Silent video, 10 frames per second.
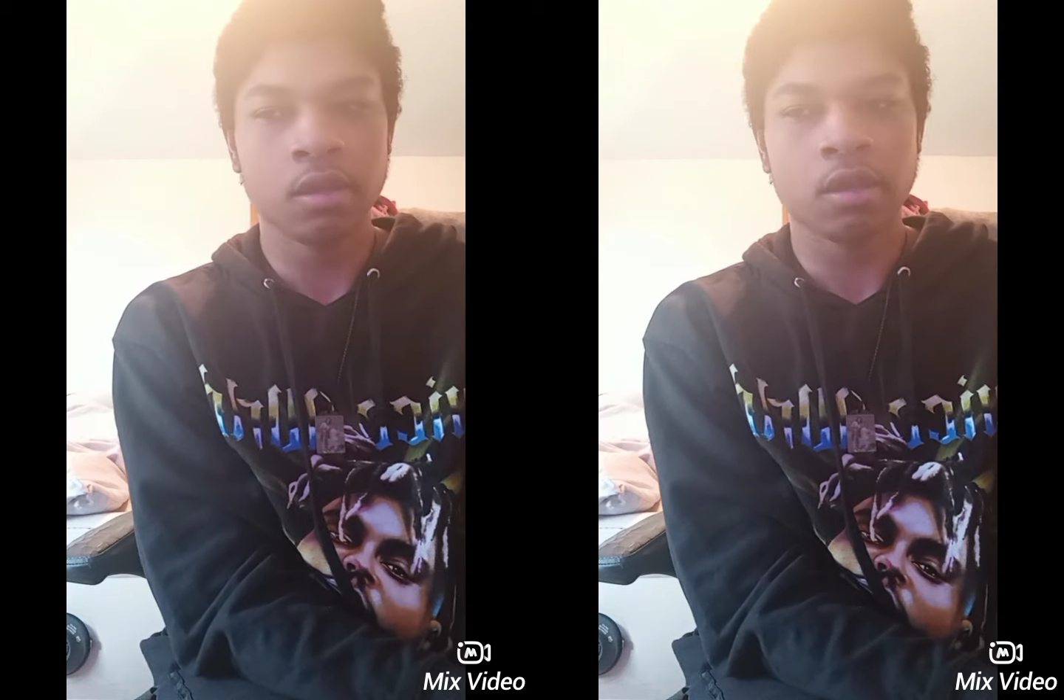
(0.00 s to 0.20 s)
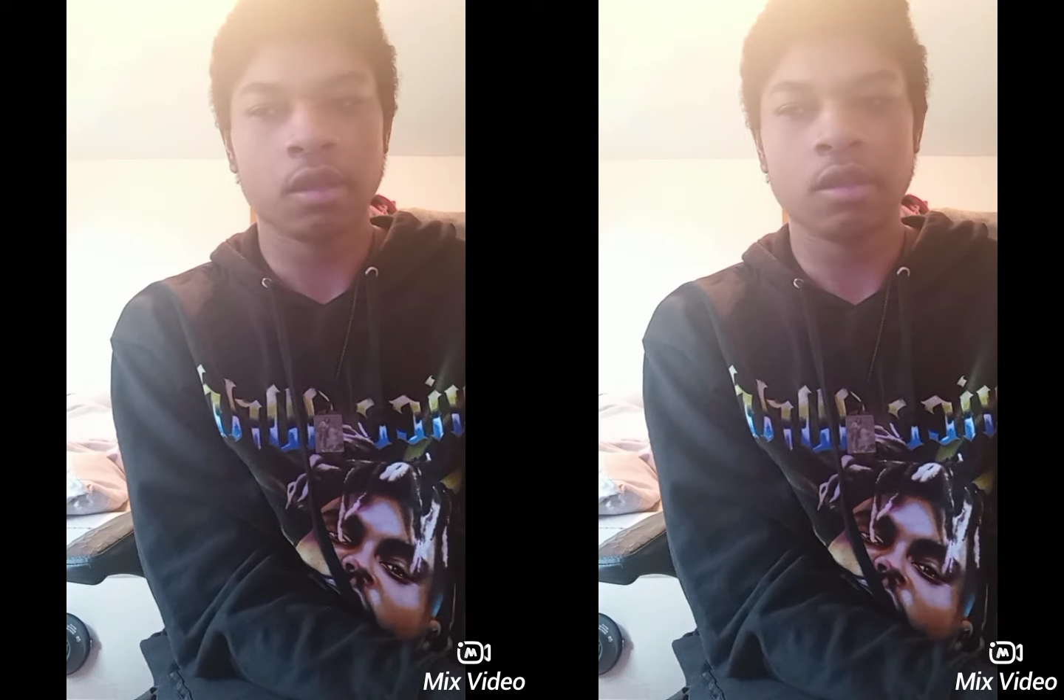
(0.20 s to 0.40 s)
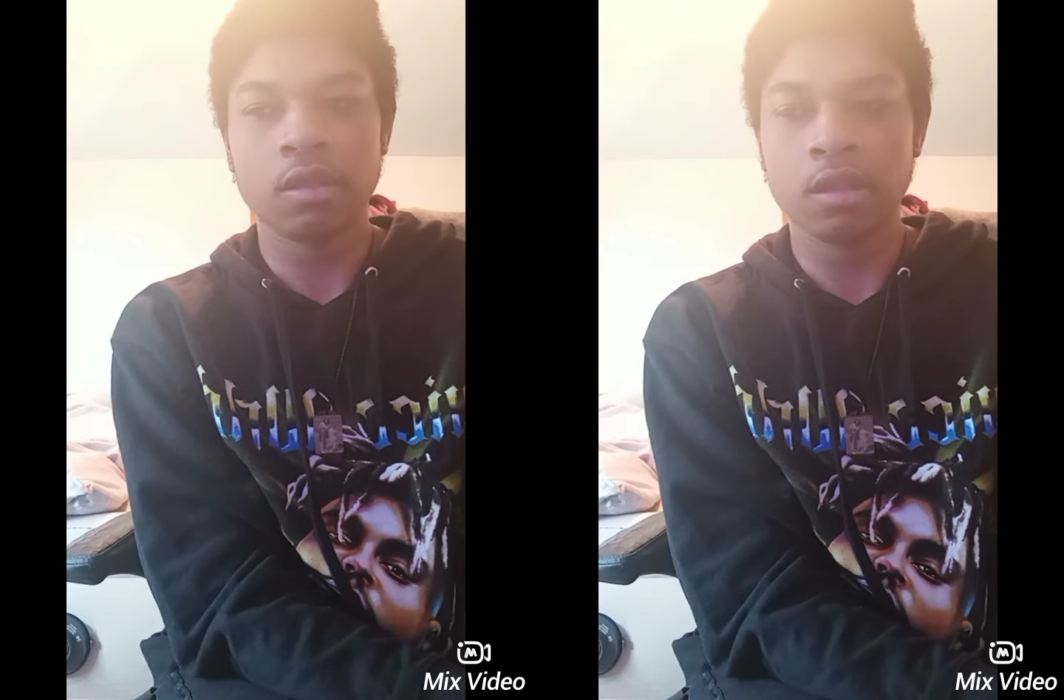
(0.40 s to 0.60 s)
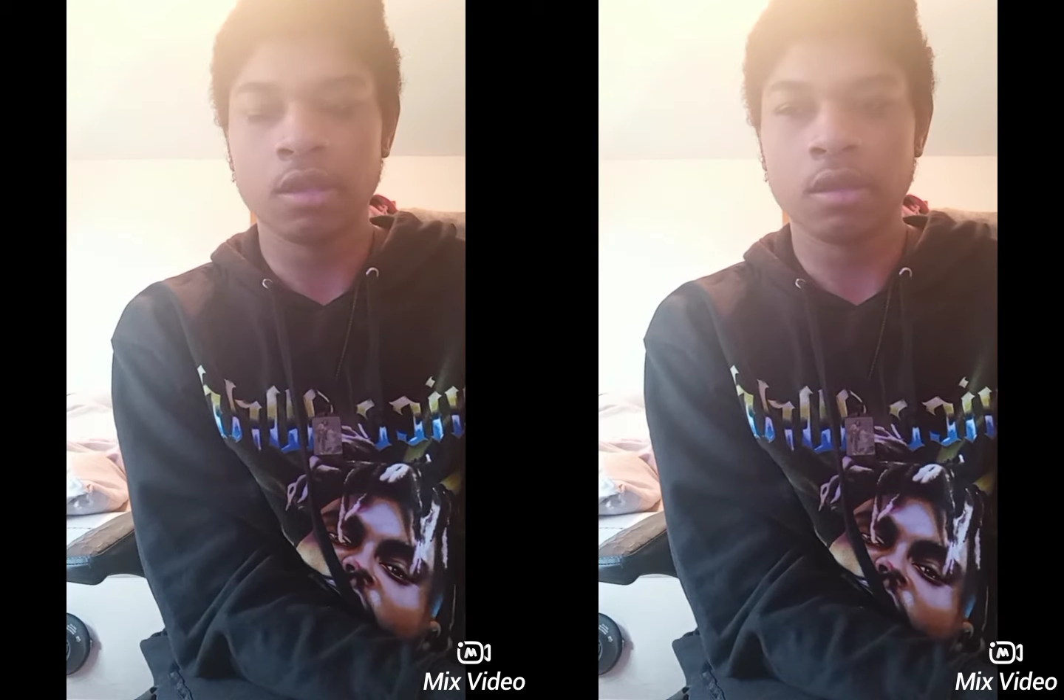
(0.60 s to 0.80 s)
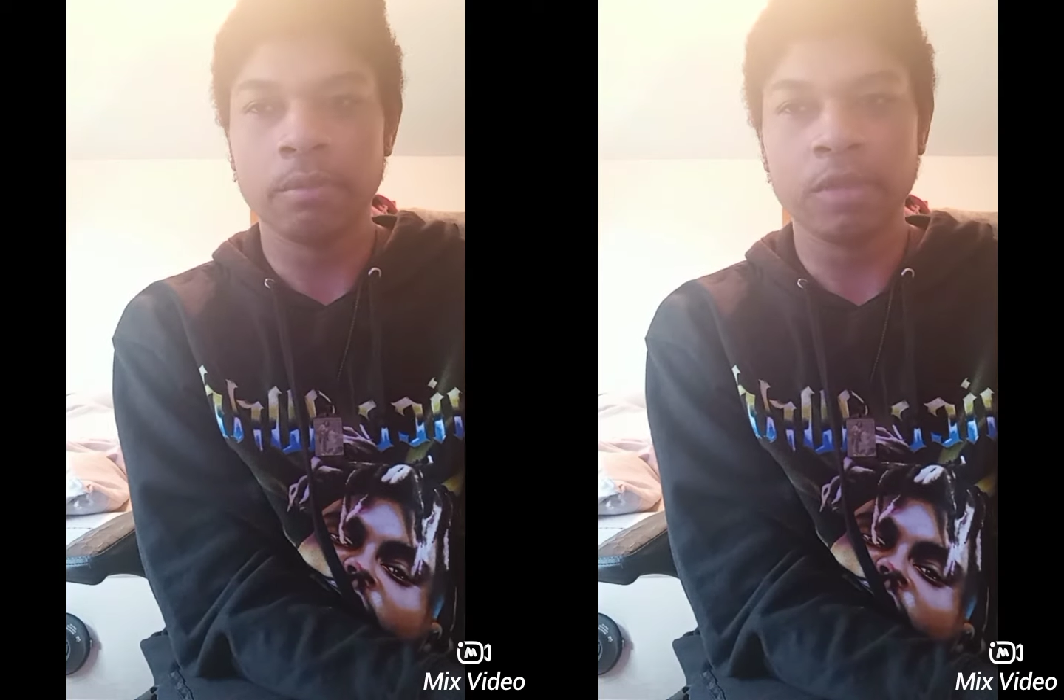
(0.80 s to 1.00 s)
And
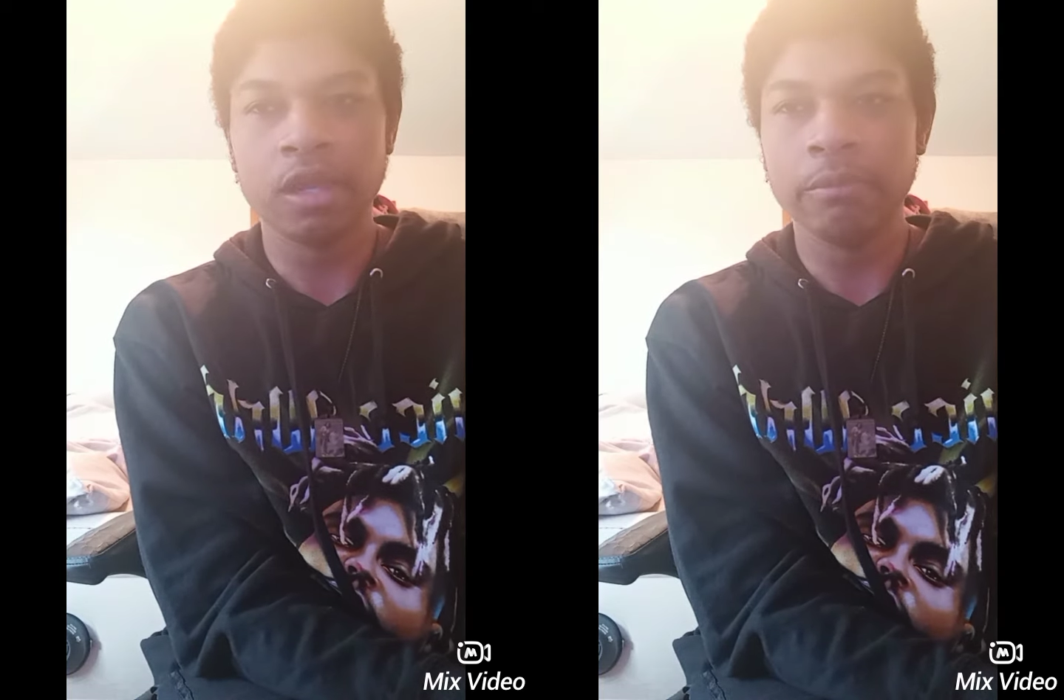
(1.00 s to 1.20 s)
then me